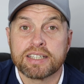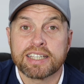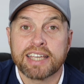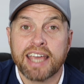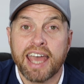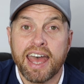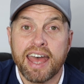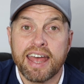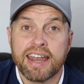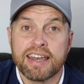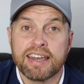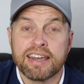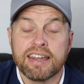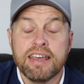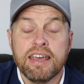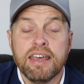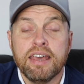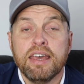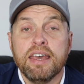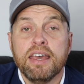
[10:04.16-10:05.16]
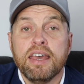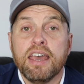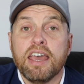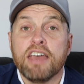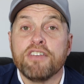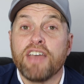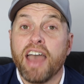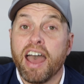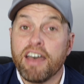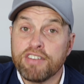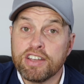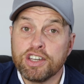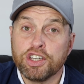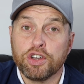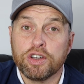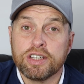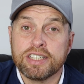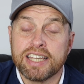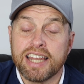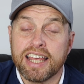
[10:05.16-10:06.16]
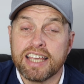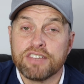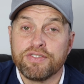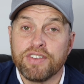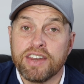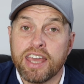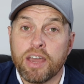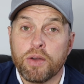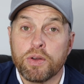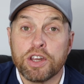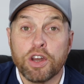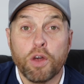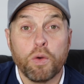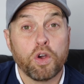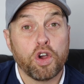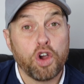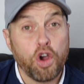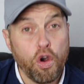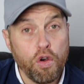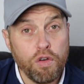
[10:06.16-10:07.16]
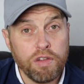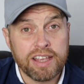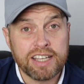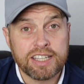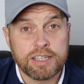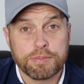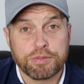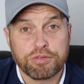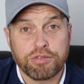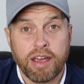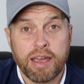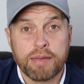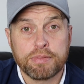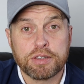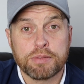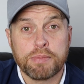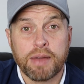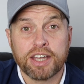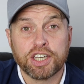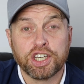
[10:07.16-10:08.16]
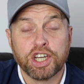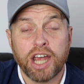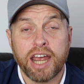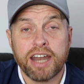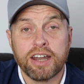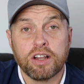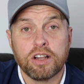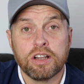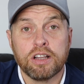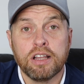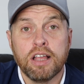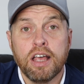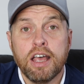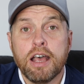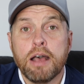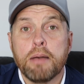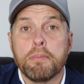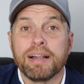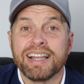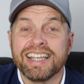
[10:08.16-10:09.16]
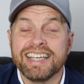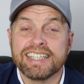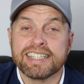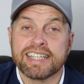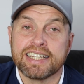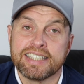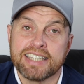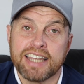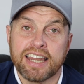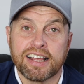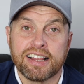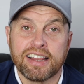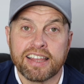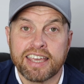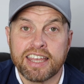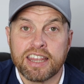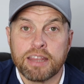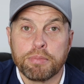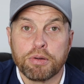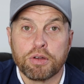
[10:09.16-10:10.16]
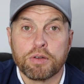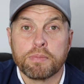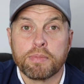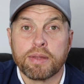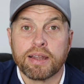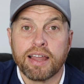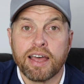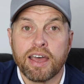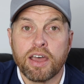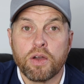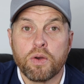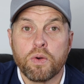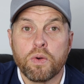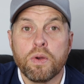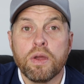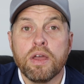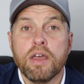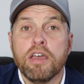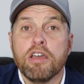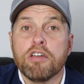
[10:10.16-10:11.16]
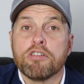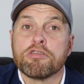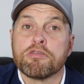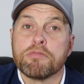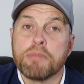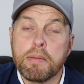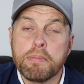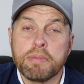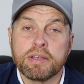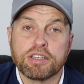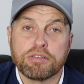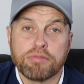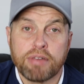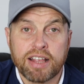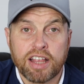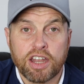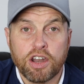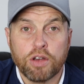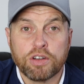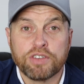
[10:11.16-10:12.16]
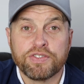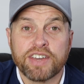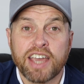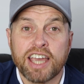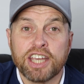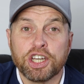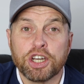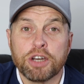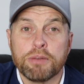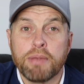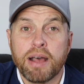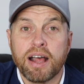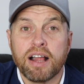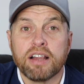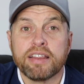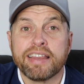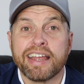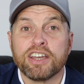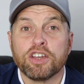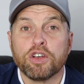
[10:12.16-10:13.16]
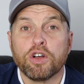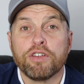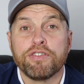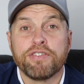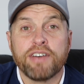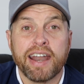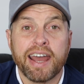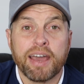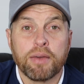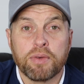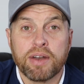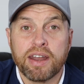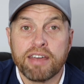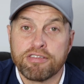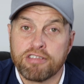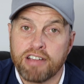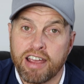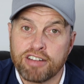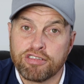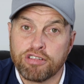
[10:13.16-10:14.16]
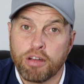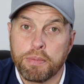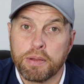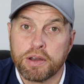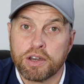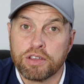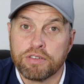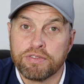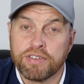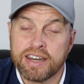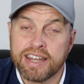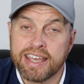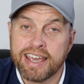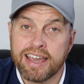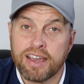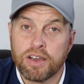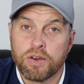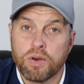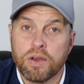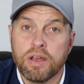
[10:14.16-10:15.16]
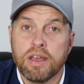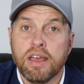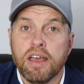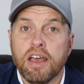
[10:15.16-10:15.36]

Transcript: I can. If you have enjoyed today's video and you don't currently subscribe to my channel, please consider clicking the button below. Remember to ring the notification bell, then you'll find out whenever I drop a new video.